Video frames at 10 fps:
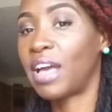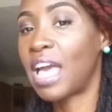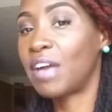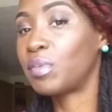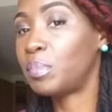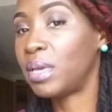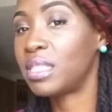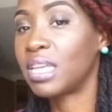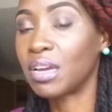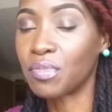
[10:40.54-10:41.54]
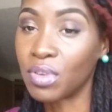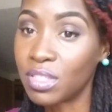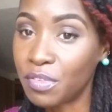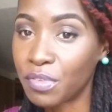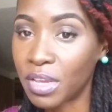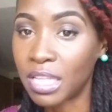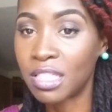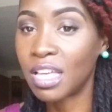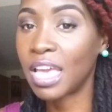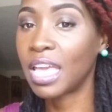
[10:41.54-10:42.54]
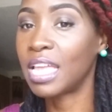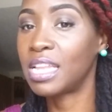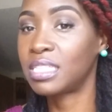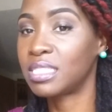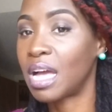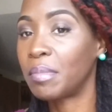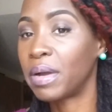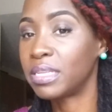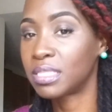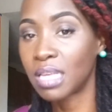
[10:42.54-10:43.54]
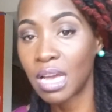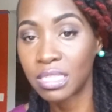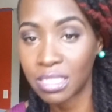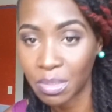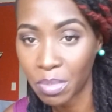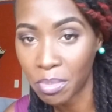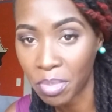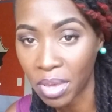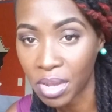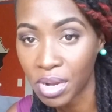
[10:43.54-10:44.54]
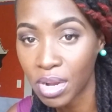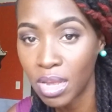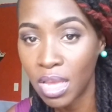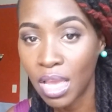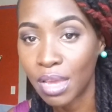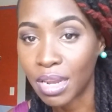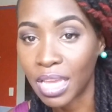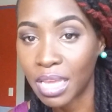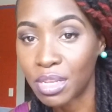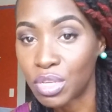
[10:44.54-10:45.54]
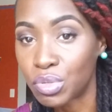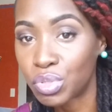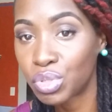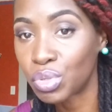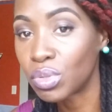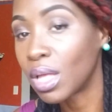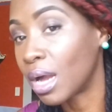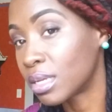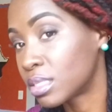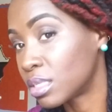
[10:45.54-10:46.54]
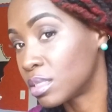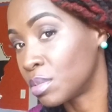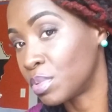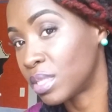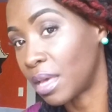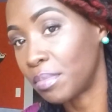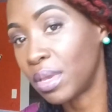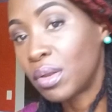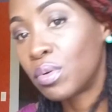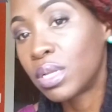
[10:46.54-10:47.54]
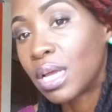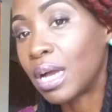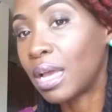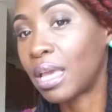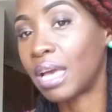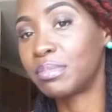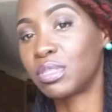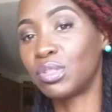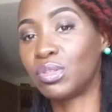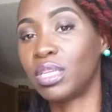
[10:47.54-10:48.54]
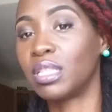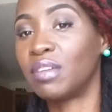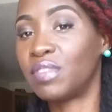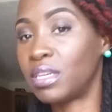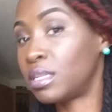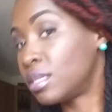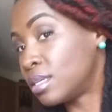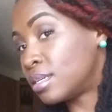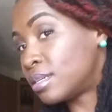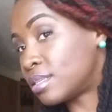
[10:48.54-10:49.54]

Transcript: if I have a bead that I really freaking like and it's not my size, it's a bit bigger, and I can use 2 locks to put that bead on, I absolutely love it.